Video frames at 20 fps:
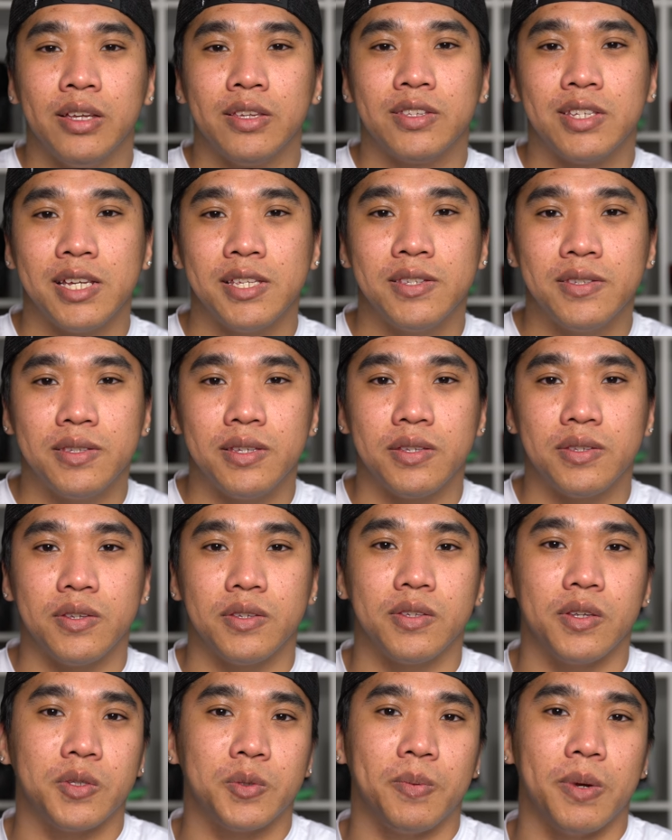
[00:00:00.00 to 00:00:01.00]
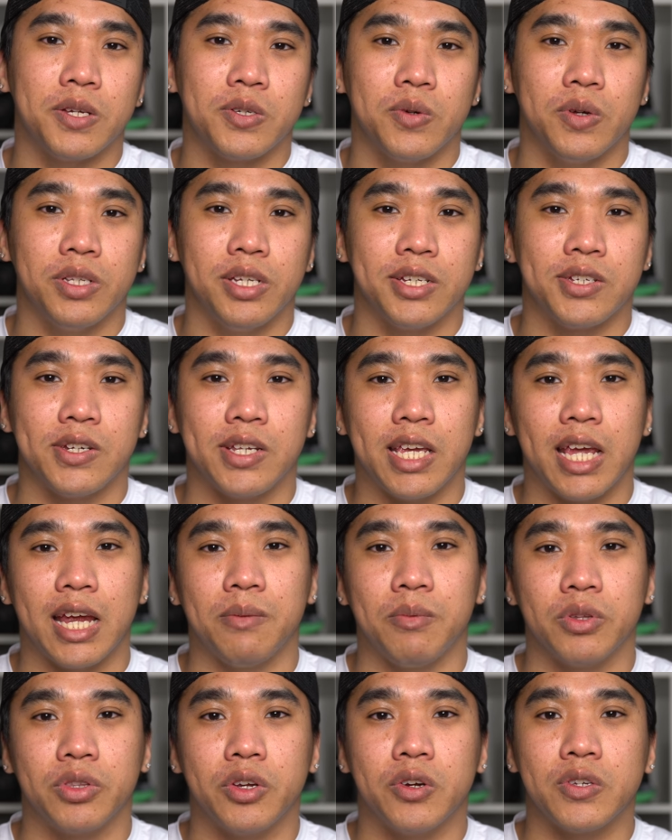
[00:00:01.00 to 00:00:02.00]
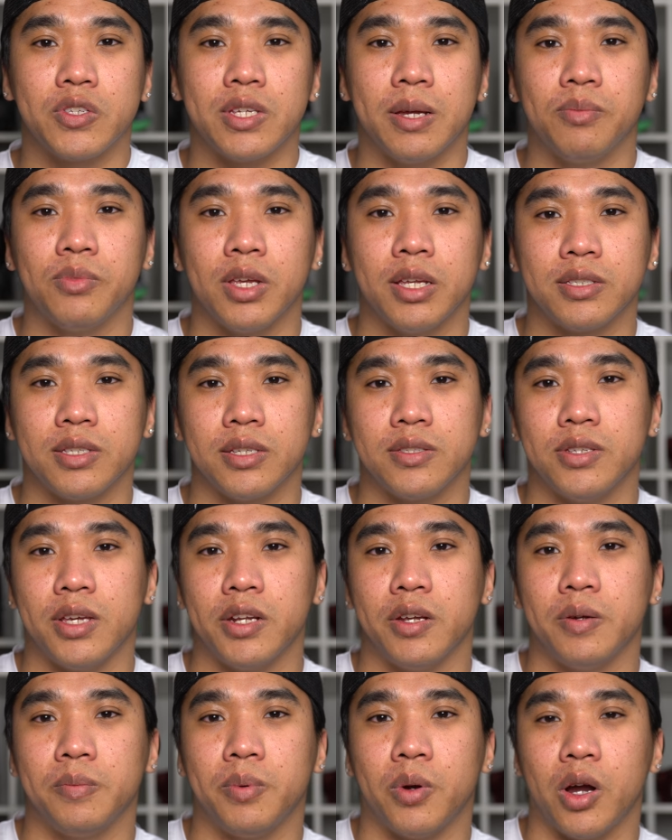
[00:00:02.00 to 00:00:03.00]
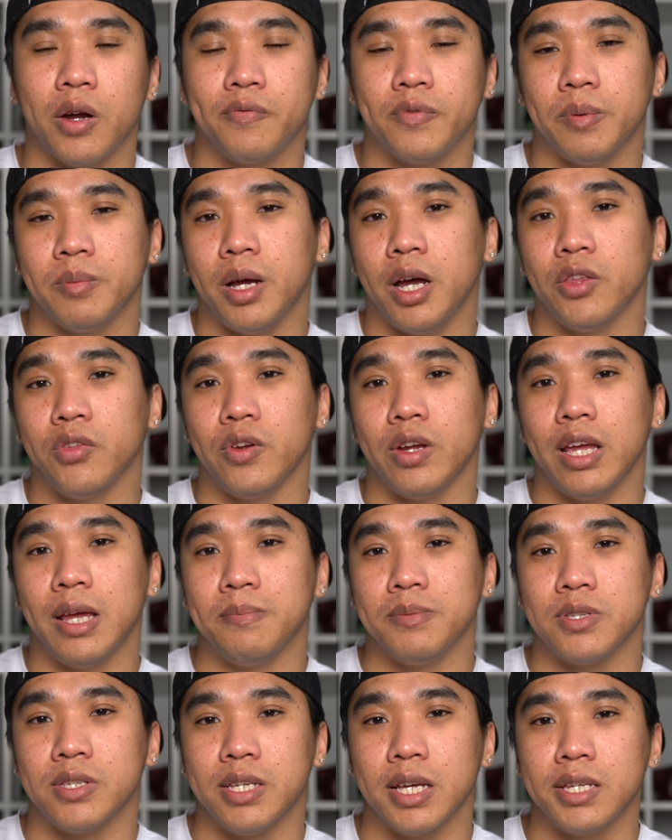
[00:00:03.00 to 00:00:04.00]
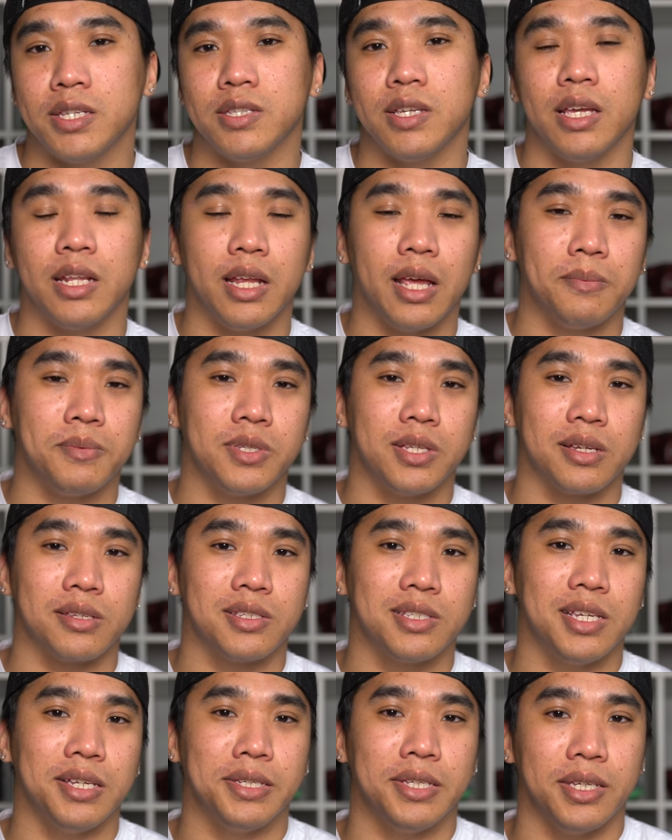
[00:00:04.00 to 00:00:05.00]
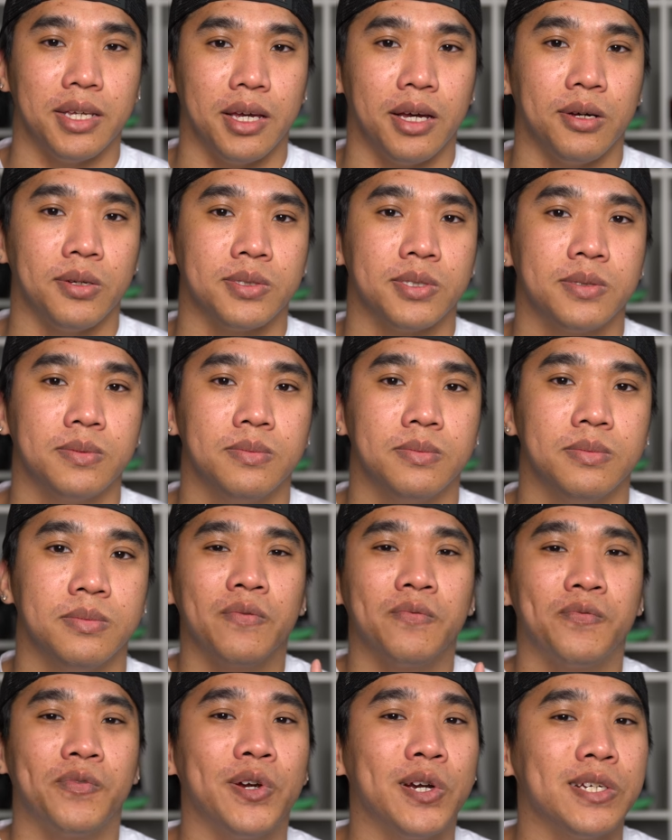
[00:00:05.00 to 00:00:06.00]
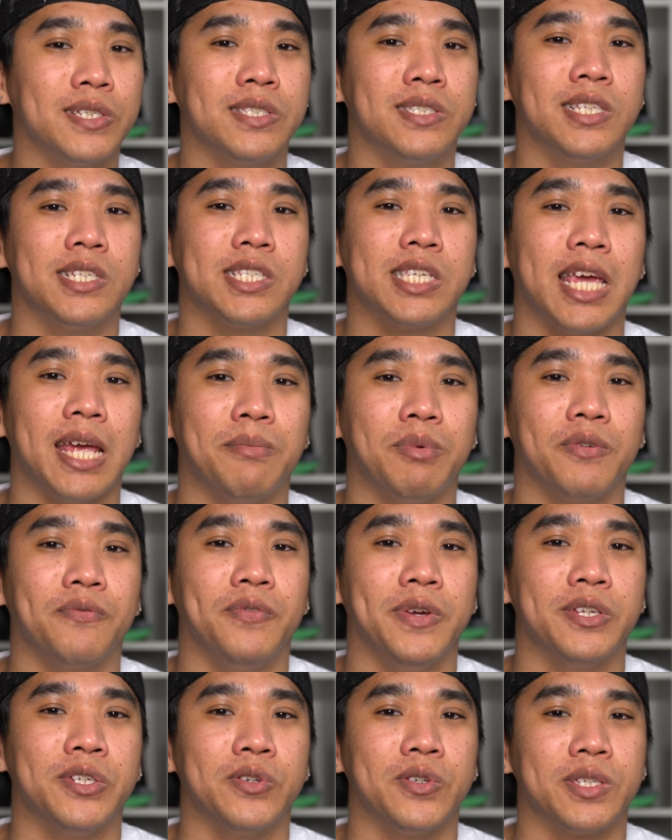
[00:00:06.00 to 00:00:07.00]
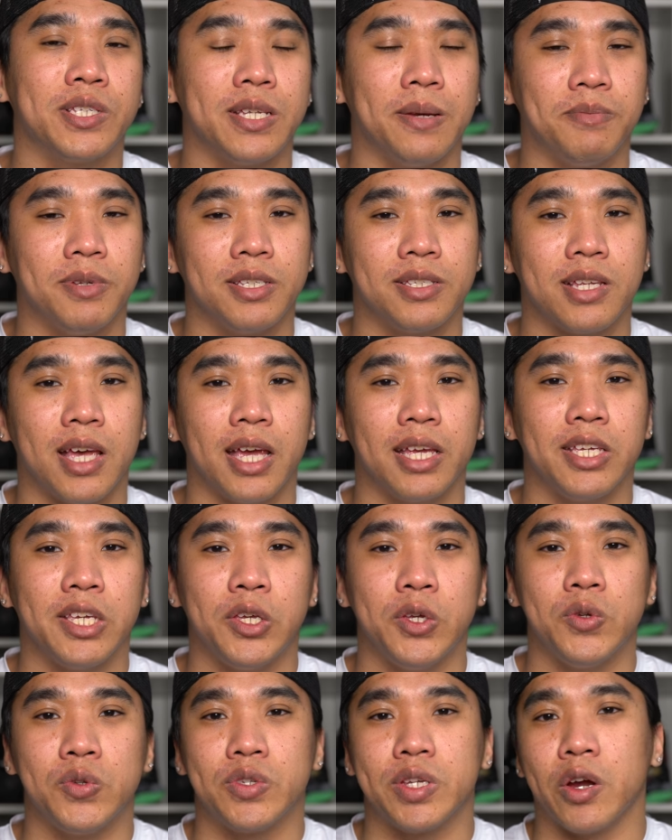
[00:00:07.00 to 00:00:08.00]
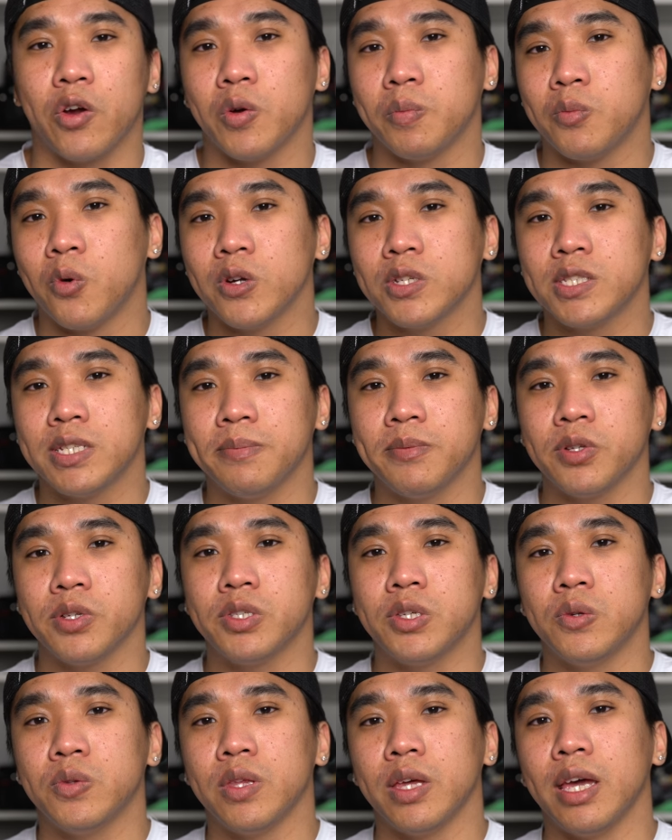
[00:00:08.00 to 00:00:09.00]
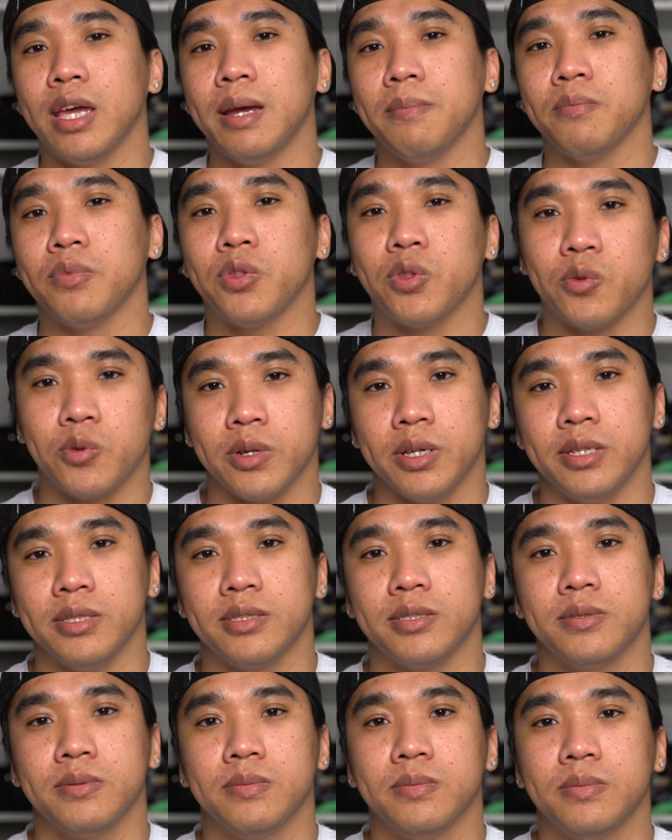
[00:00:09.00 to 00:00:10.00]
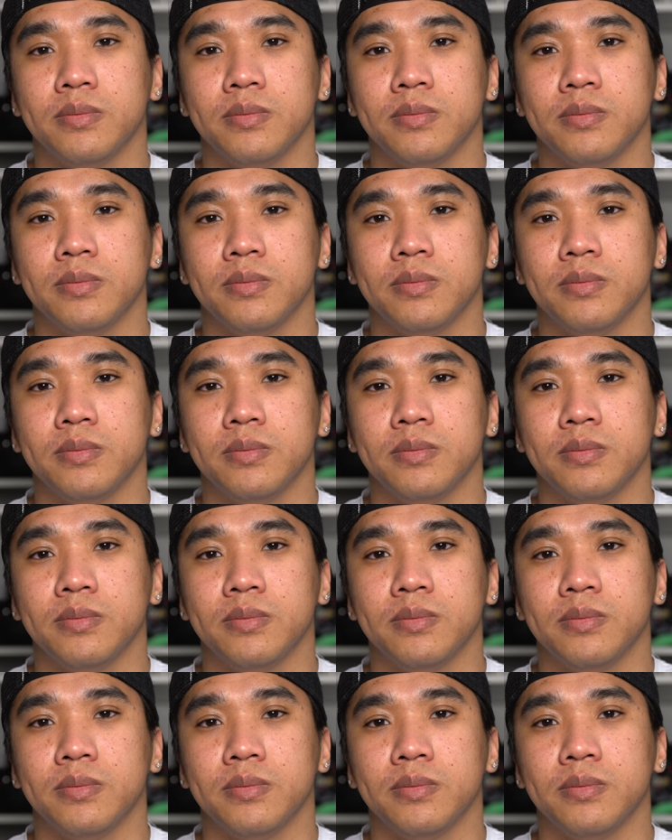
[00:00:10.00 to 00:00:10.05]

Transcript: Since this is a special edition camera, there are some things that set it apart from other M6 and M6 TTLs. First, this camera features some design cues that are more similar to the M3s.